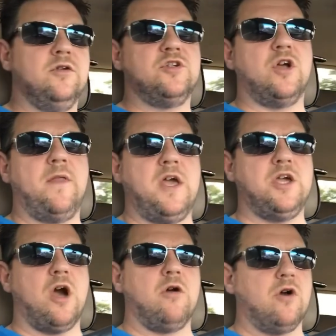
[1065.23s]
So there you
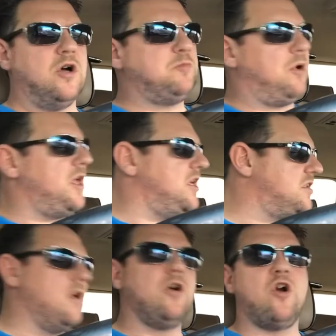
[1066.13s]
go, guys.
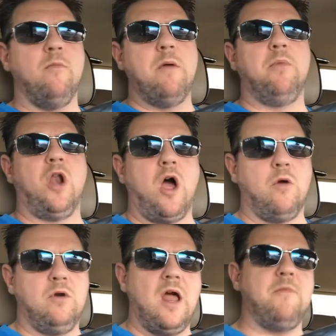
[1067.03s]
Please comment below,
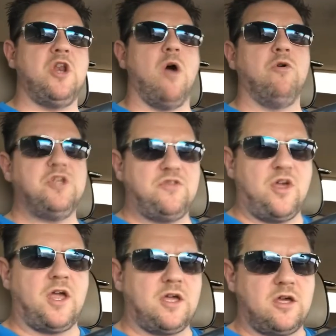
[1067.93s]
let me know what you
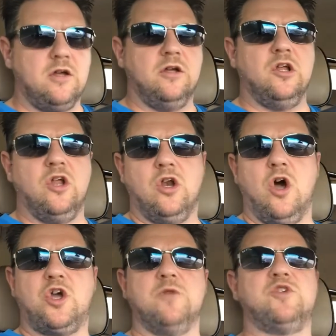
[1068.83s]
think,
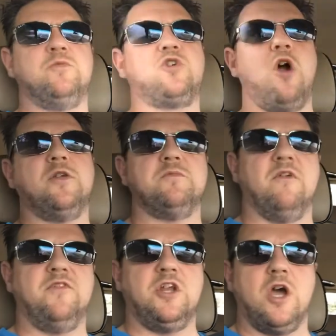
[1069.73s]
like and subscribe to
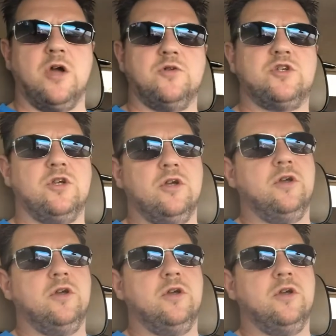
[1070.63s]
my videos,